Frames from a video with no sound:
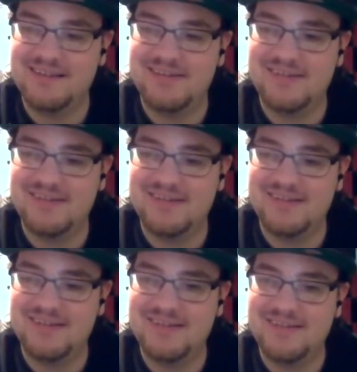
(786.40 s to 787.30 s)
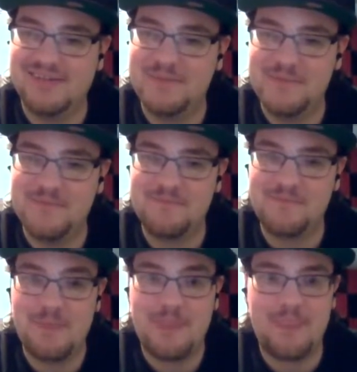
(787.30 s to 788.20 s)
more of a cap space
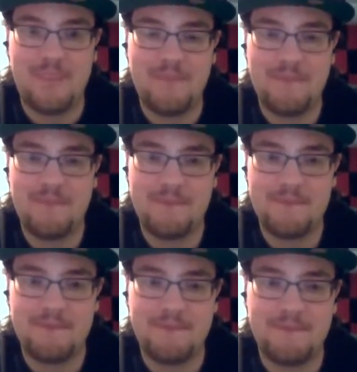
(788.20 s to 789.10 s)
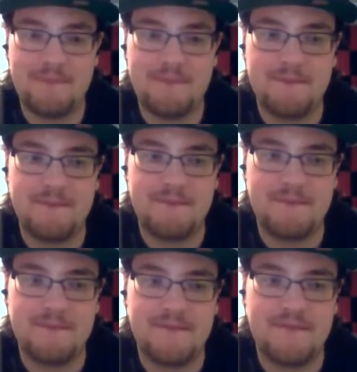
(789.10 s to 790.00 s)
to sign some of these other
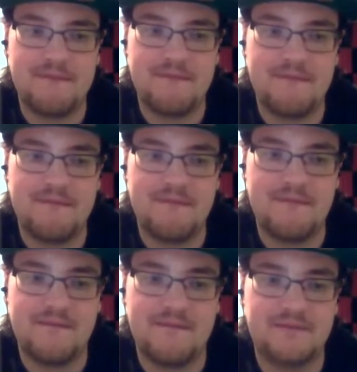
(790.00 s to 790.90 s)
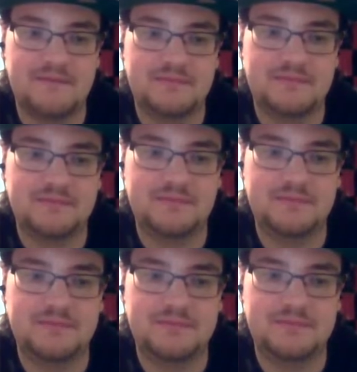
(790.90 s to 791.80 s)
guys. I
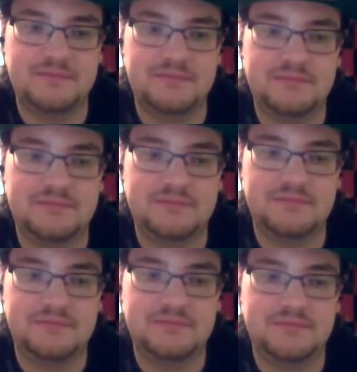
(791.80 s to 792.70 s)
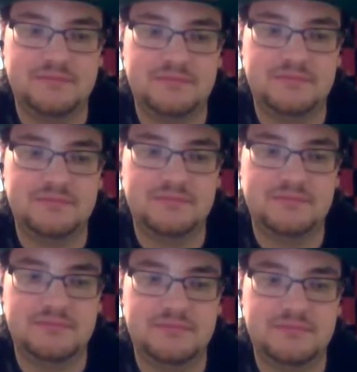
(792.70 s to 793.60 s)
don't know. They're still paying Phil
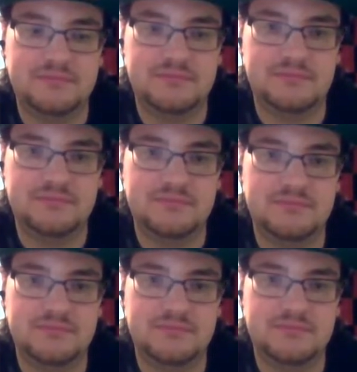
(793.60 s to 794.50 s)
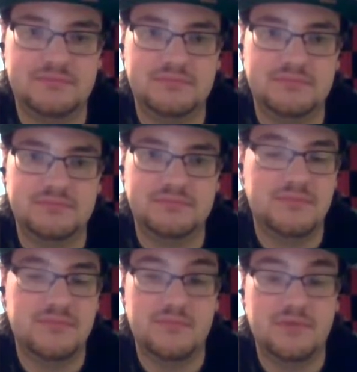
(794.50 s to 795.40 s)
Kessel for another couple of years,
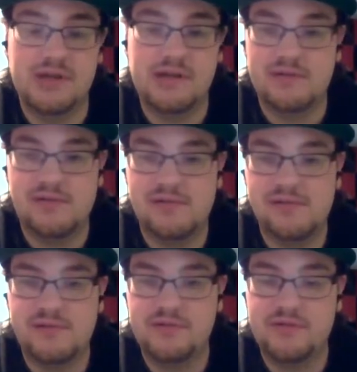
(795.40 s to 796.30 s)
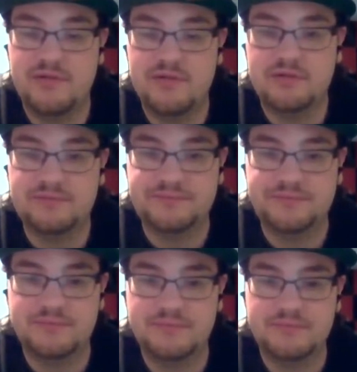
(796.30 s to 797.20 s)
$1.2 million a
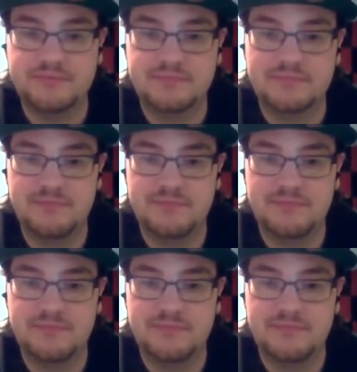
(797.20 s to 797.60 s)
year.